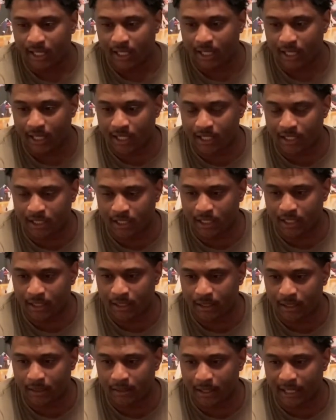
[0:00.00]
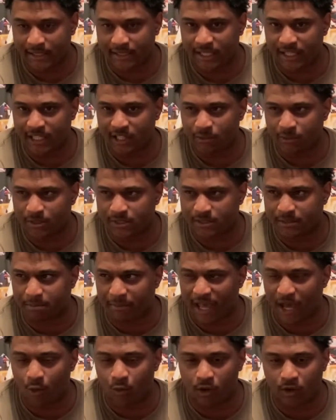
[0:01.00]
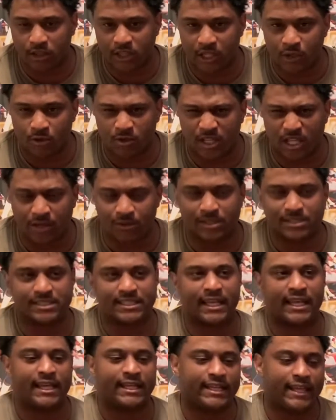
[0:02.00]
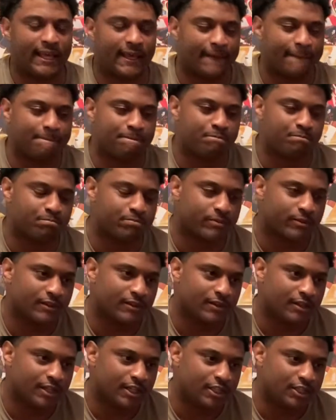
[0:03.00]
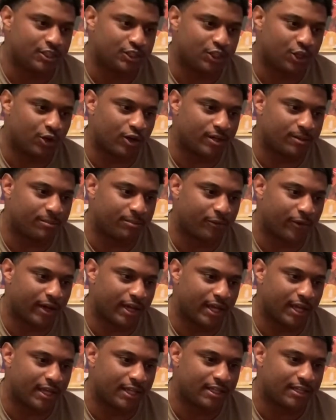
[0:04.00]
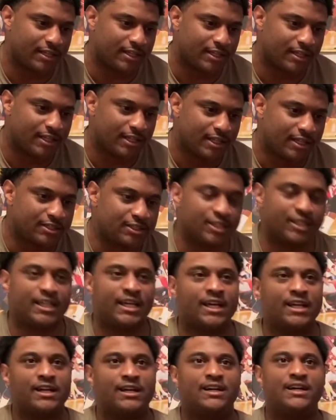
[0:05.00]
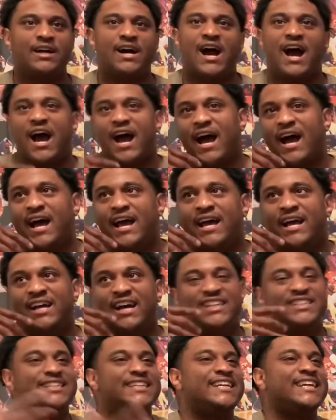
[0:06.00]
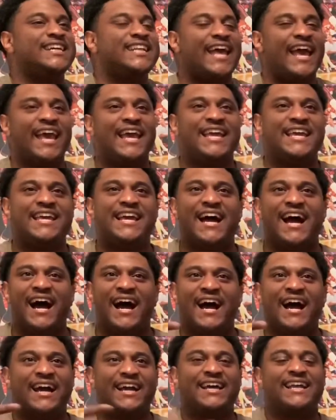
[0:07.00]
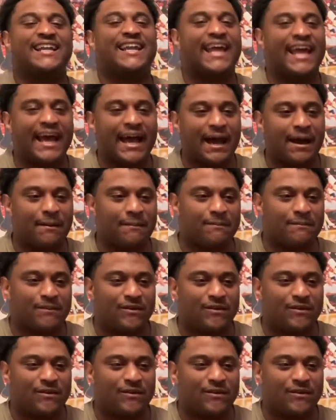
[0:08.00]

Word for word: and uh, um I think it was Matt Welty, he was saying that Jordan Brand to get a to get a collab